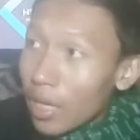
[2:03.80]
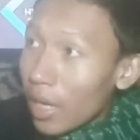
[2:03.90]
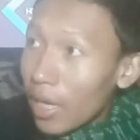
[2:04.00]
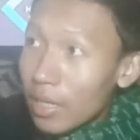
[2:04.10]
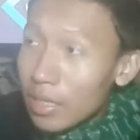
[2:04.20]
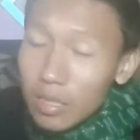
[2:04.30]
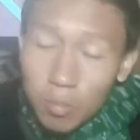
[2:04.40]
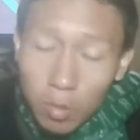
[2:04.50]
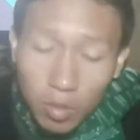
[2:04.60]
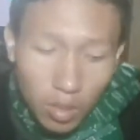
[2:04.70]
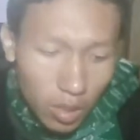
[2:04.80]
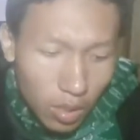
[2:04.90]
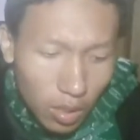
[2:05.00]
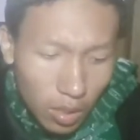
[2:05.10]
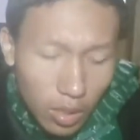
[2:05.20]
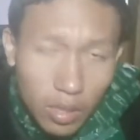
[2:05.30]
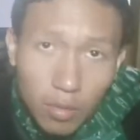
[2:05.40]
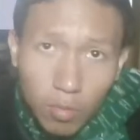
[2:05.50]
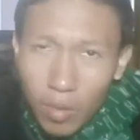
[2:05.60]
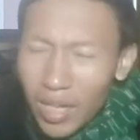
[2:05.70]
And this book,
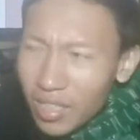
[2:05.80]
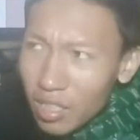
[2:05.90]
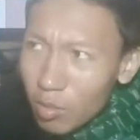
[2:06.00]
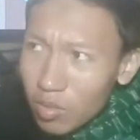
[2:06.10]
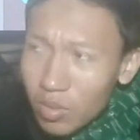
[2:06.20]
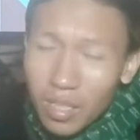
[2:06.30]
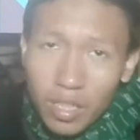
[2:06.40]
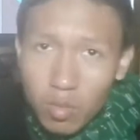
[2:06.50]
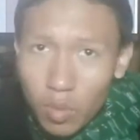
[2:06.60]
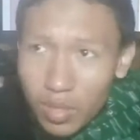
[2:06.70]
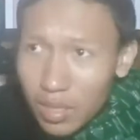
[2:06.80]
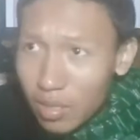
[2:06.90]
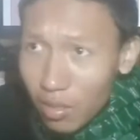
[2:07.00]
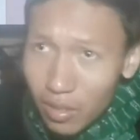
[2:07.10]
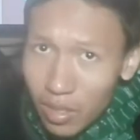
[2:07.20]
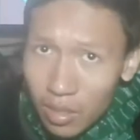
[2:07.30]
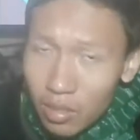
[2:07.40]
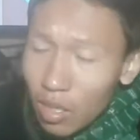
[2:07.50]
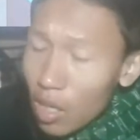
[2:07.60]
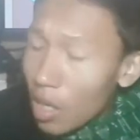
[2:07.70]
I think it was written in
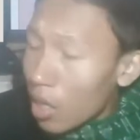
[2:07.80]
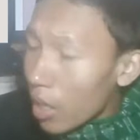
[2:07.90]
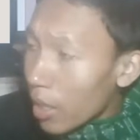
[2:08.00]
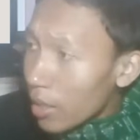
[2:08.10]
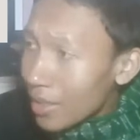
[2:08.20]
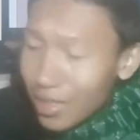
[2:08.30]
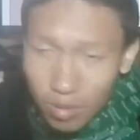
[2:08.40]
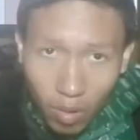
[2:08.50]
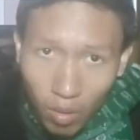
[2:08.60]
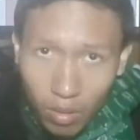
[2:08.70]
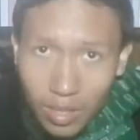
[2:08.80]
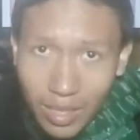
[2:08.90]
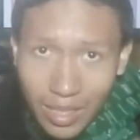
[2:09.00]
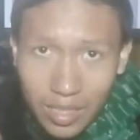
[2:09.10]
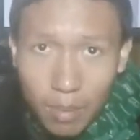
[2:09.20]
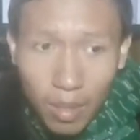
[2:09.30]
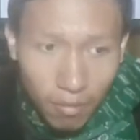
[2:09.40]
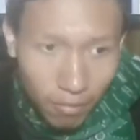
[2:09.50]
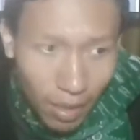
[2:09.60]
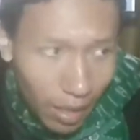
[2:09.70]
2013, and it has all the
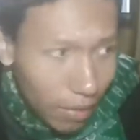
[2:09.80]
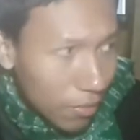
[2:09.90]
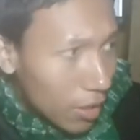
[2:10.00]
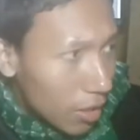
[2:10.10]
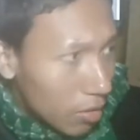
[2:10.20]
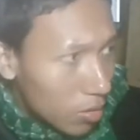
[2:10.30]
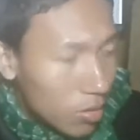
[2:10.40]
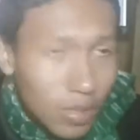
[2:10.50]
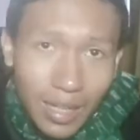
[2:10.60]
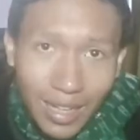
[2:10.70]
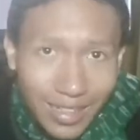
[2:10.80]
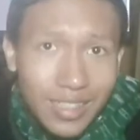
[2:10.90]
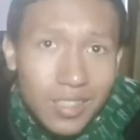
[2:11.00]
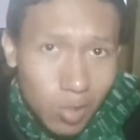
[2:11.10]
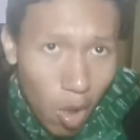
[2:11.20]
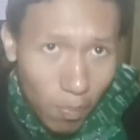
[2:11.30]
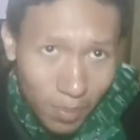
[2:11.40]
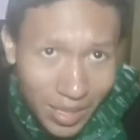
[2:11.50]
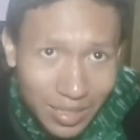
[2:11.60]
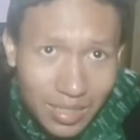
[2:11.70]
HTML5 and also the latest
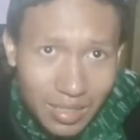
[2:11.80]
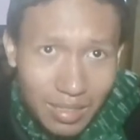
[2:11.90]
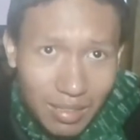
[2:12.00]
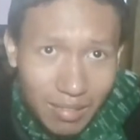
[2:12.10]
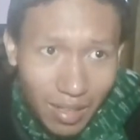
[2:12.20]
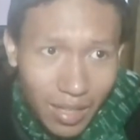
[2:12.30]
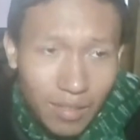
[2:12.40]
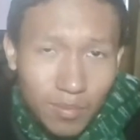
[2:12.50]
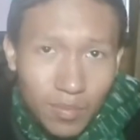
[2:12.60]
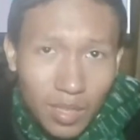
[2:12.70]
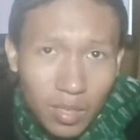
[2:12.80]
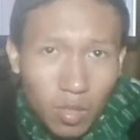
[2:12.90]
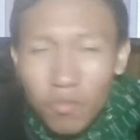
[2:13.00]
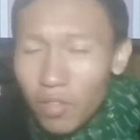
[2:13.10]
topics, right? Not